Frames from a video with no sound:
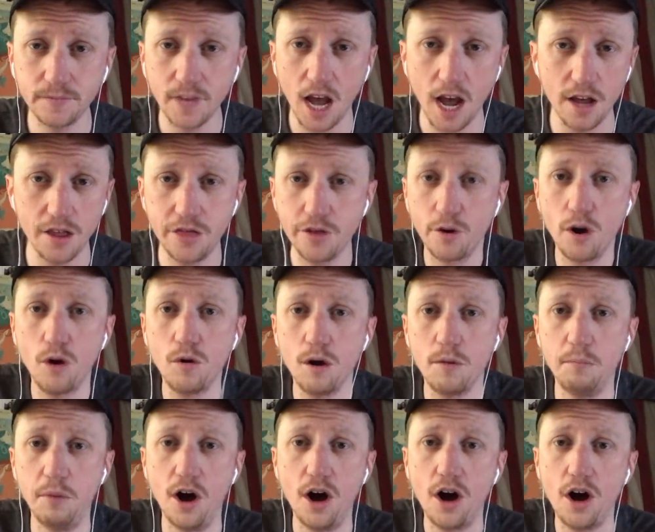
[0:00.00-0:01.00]
I throw a
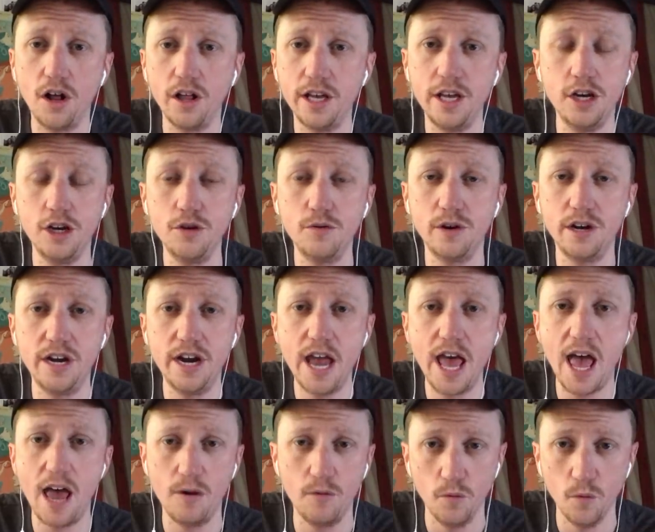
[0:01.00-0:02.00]
ball into a
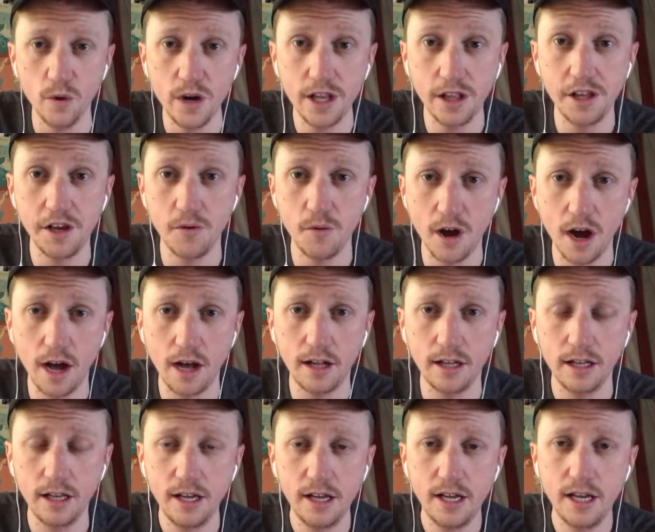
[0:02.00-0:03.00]
net really
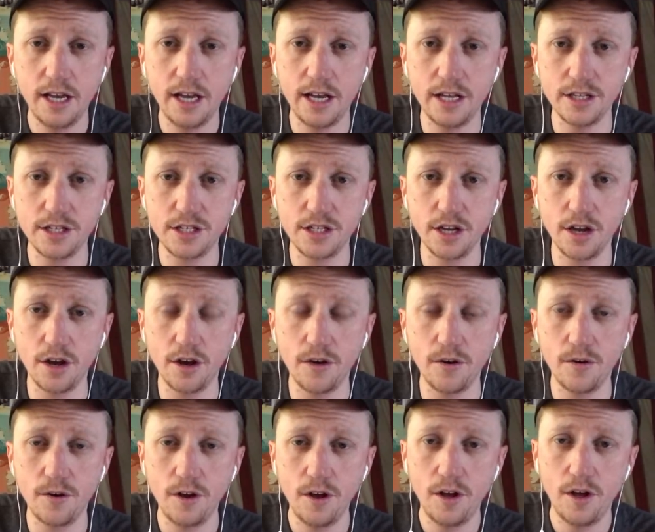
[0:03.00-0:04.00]
well. And
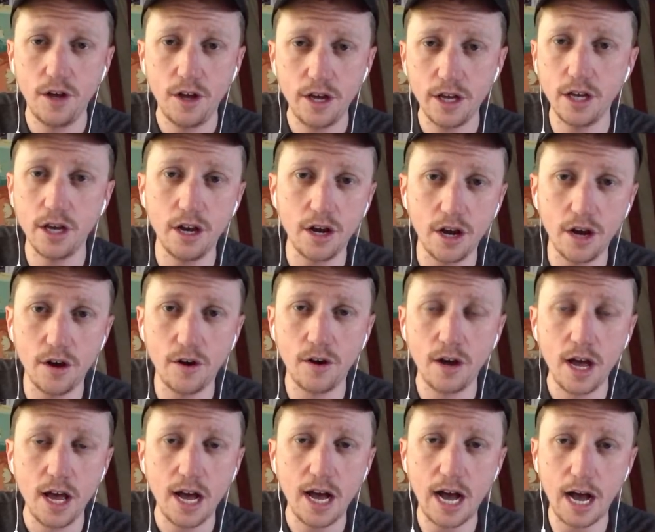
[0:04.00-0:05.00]
so, you know,
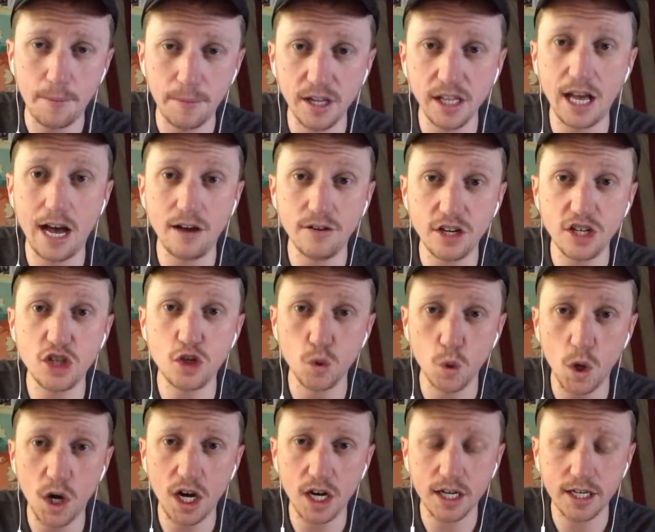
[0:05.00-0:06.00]
I'm allowed to
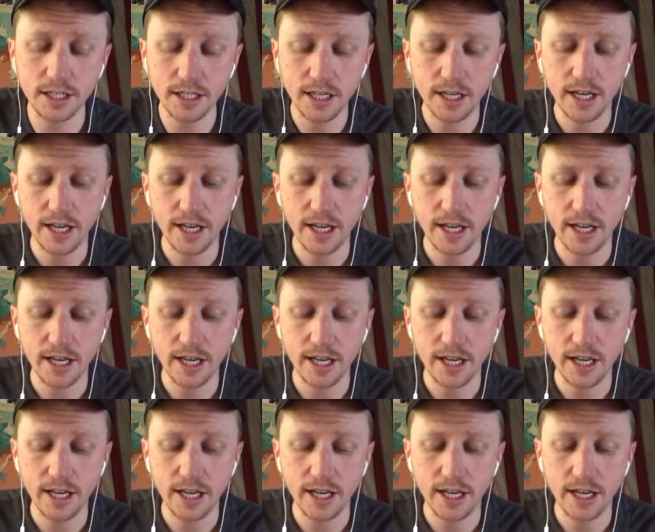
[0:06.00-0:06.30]
talk.